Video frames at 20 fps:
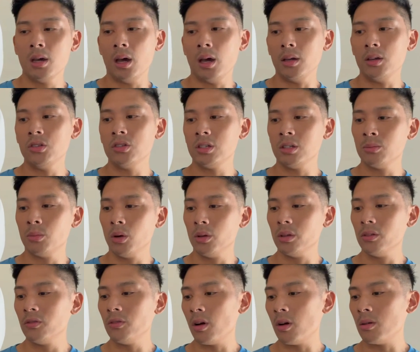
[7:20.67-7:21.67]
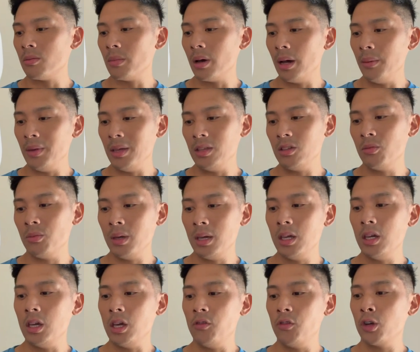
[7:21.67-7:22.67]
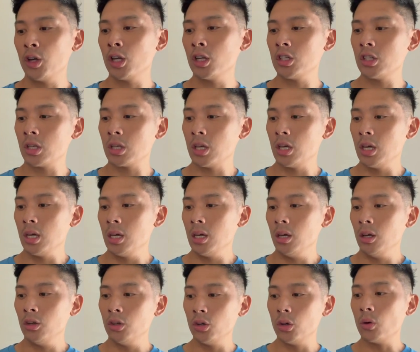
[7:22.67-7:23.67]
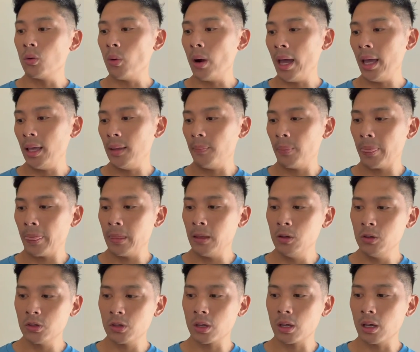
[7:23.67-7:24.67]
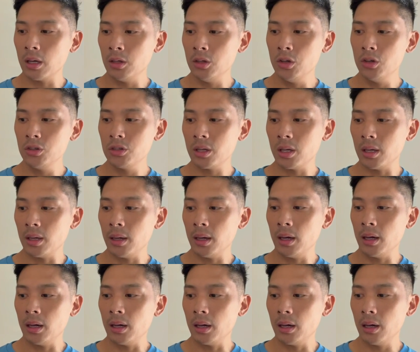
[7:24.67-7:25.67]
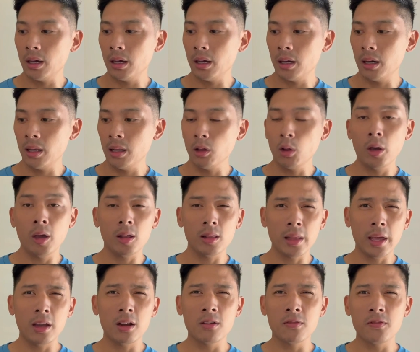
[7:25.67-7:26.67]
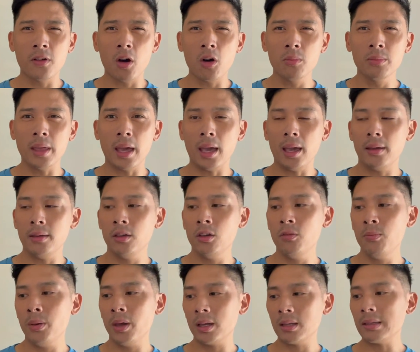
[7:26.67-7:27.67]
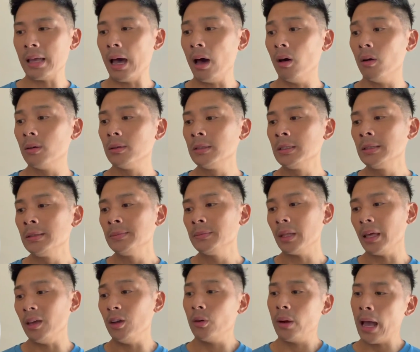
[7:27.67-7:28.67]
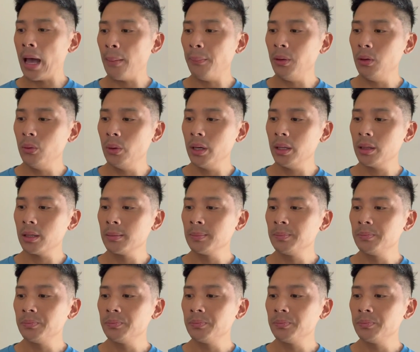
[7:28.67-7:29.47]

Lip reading: Using molded foam, I mean, to me, if you're gonna do it right, use a layered foam that you've picked out, that you're happy with,